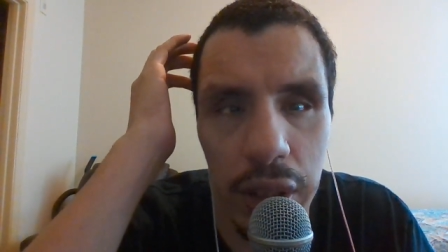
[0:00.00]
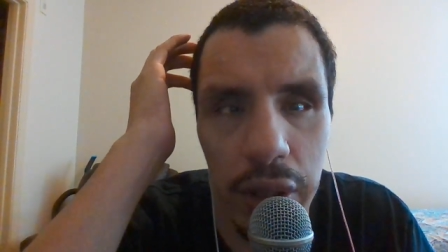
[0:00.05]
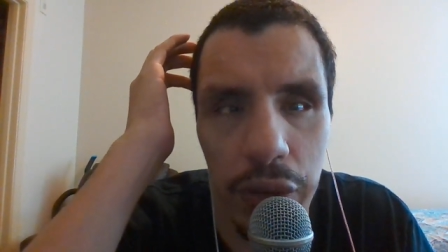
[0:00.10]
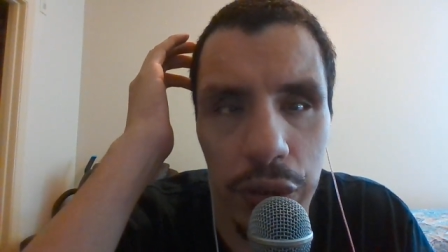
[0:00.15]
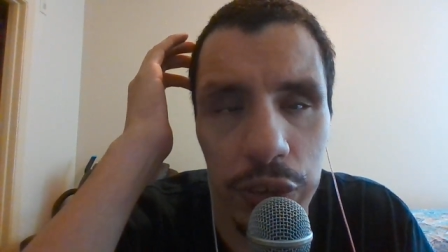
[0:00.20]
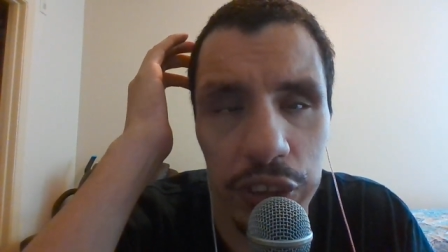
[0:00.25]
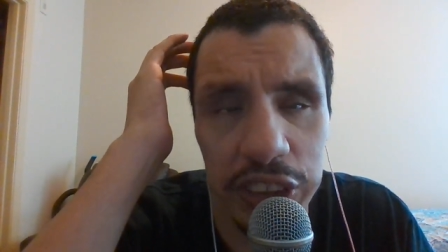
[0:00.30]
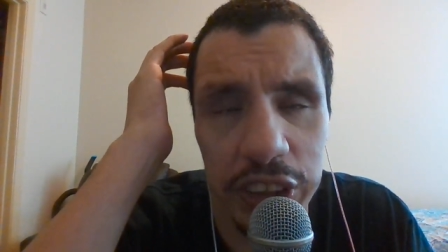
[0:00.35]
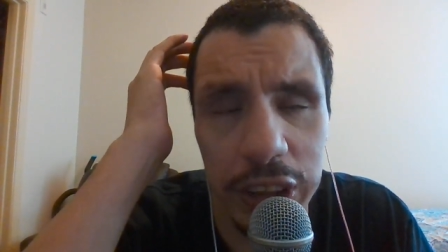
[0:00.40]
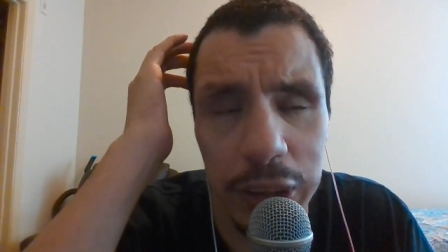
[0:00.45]

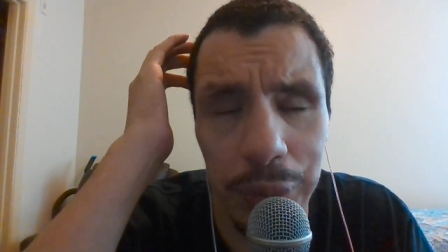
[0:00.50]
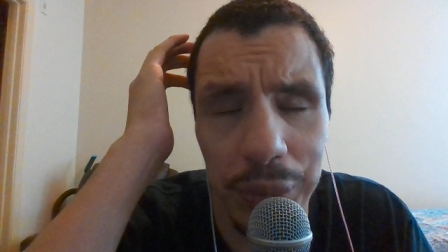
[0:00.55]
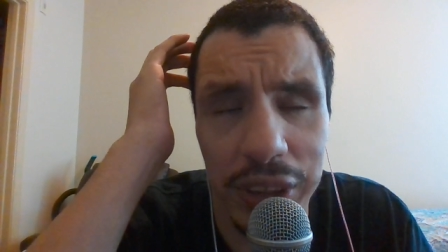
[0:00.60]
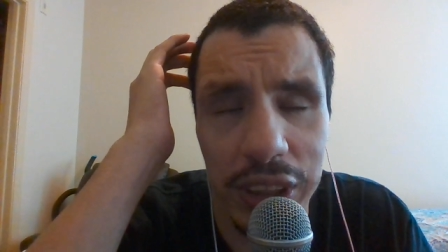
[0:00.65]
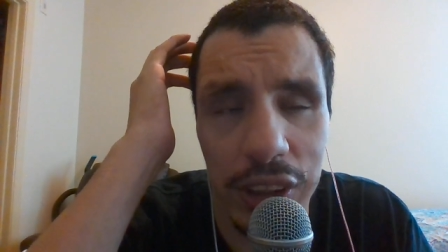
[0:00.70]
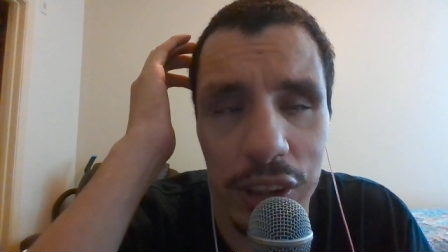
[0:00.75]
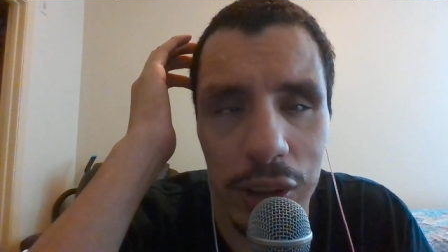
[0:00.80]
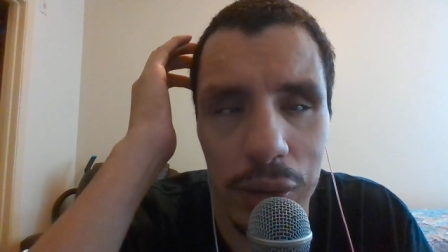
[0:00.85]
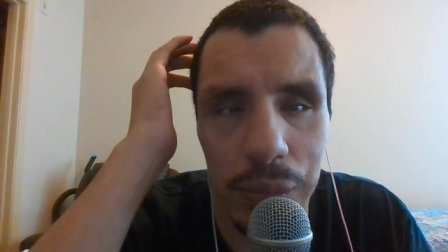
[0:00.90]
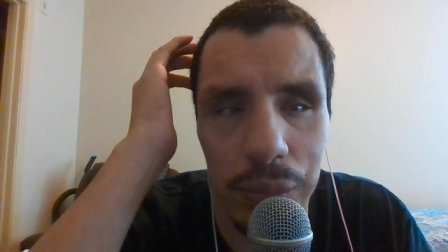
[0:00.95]
there's going
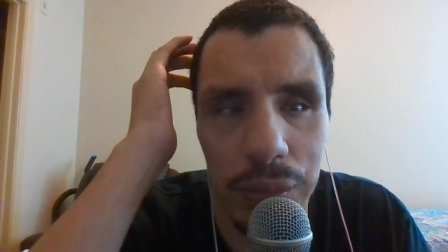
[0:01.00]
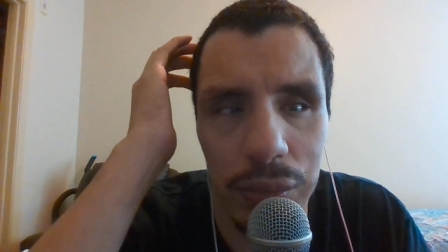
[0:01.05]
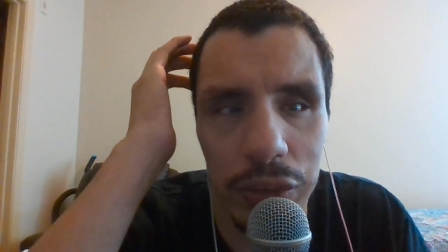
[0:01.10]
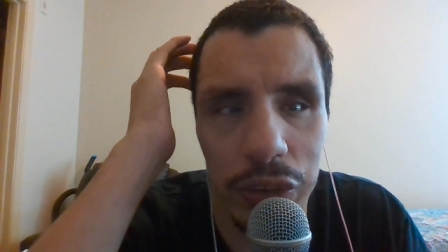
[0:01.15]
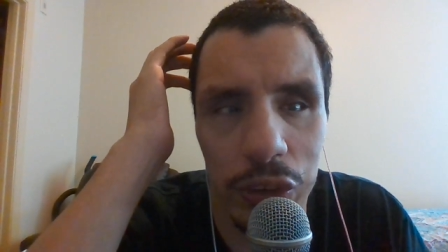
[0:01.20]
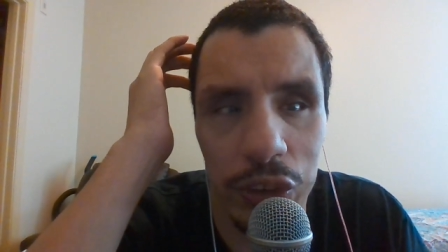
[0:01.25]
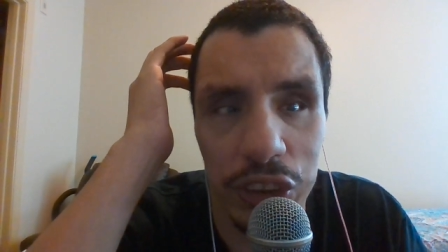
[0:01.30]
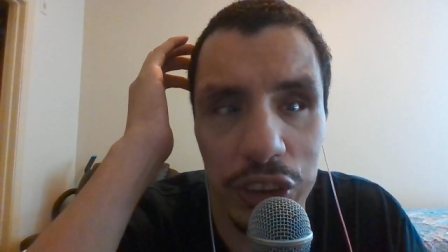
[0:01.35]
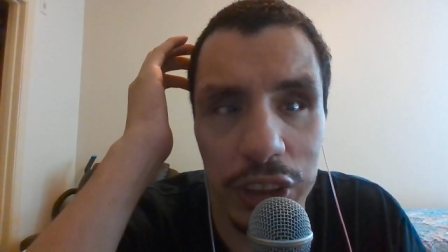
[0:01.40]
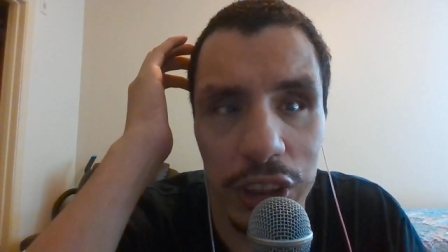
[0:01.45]

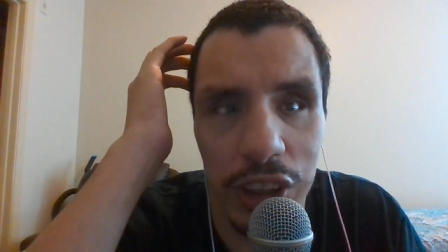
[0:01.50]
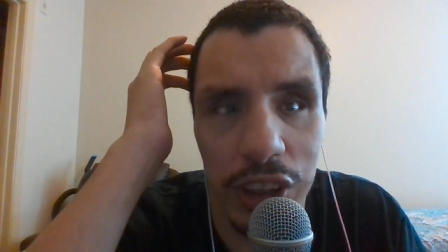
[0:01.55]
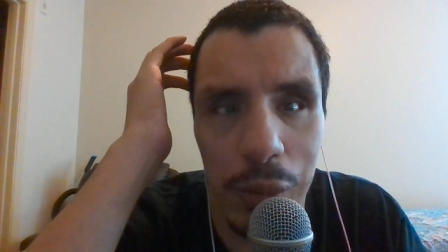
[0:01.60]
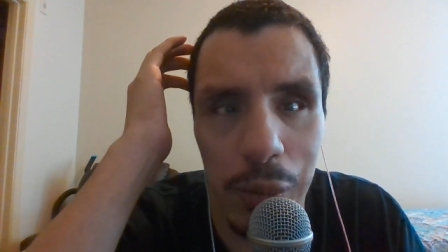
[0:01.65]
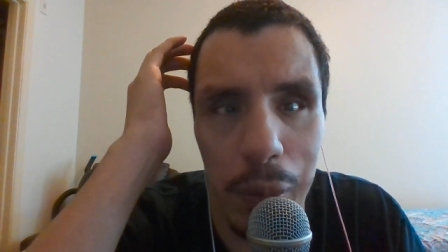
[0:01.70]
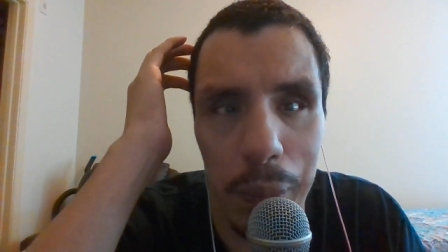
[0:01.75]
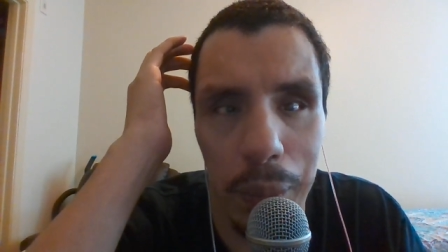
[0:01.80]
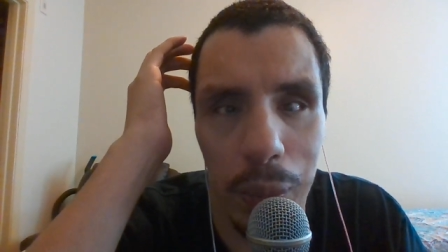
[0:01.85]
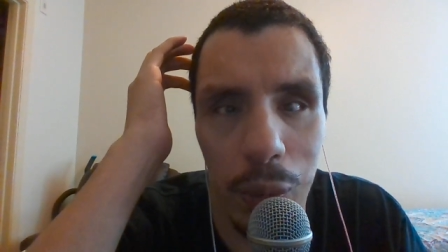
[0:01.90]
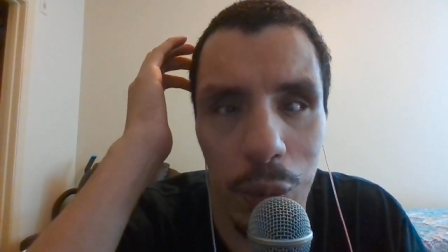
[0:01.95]
to
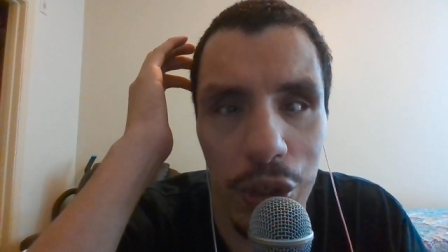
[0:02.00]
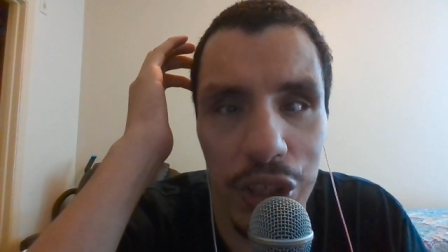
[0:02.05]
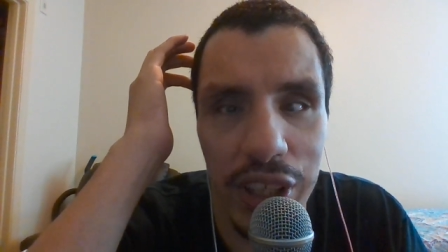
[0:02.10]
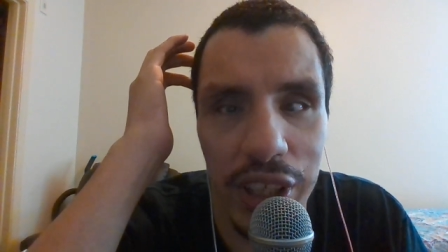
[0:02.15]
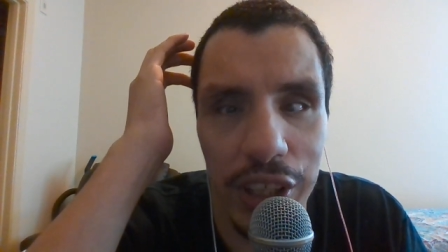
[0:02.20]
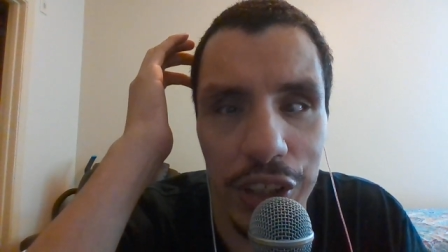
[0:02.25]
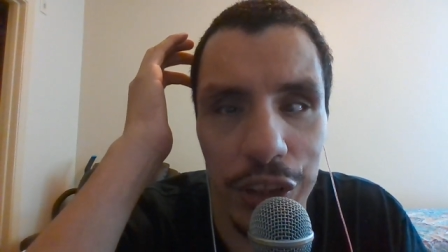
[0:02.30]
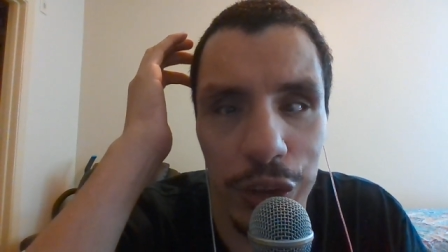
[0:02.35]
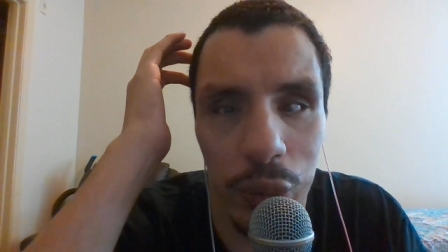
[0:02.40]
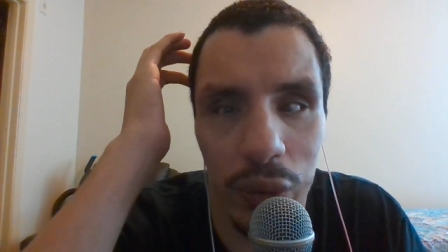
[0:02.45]
come a point
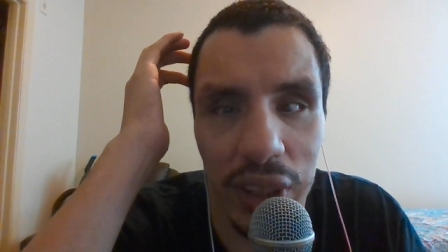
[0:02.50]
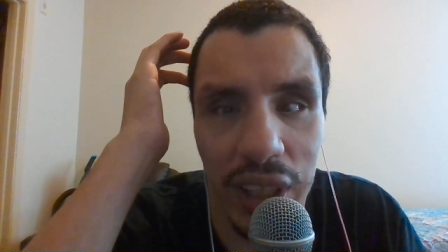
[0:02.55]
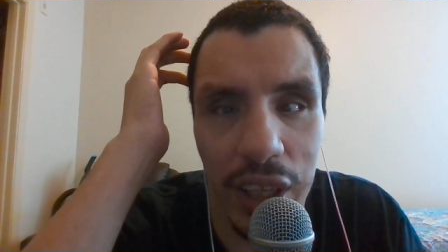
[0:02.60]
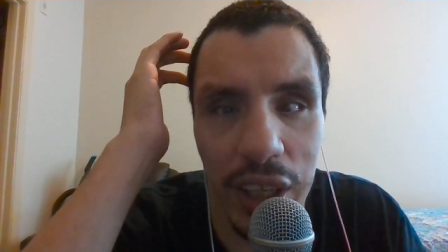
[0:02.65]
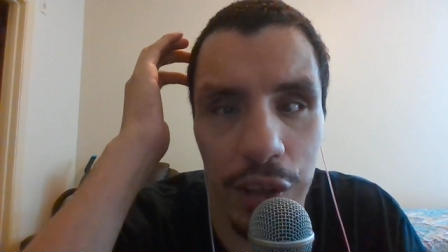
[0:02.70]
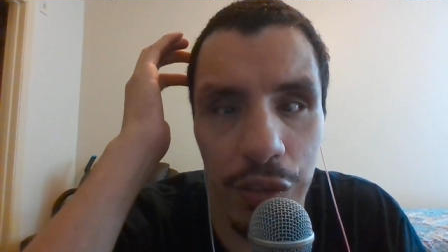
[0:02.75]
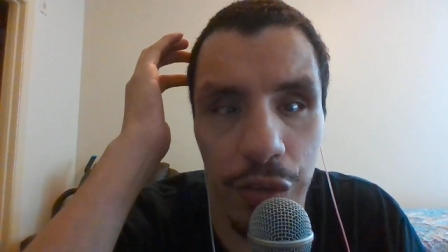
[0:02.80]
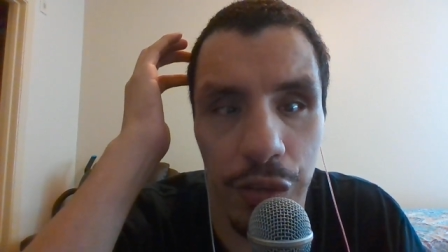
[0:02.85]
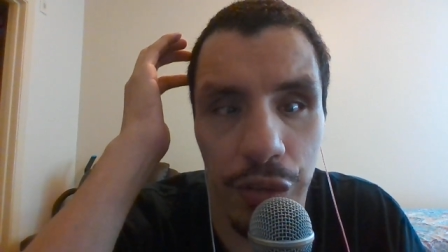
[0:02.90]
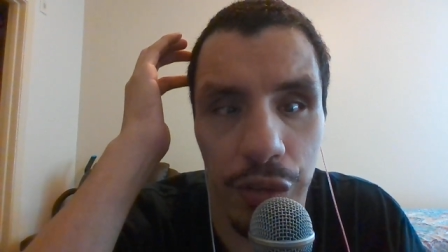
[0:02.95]
in your
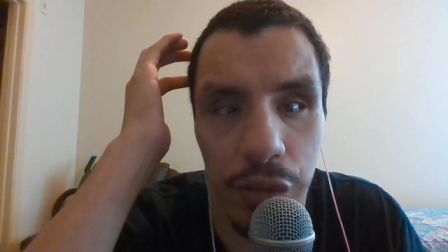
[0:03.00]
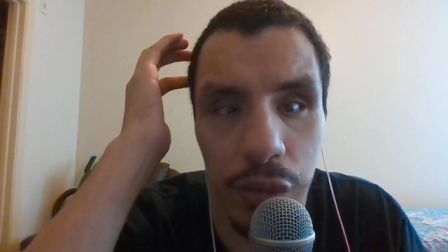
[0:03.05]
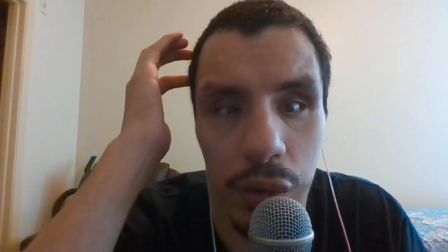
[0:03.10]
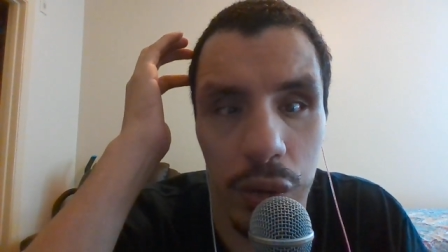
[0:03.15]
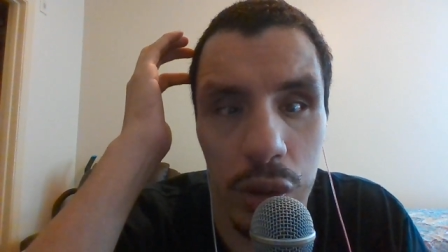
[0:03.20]
life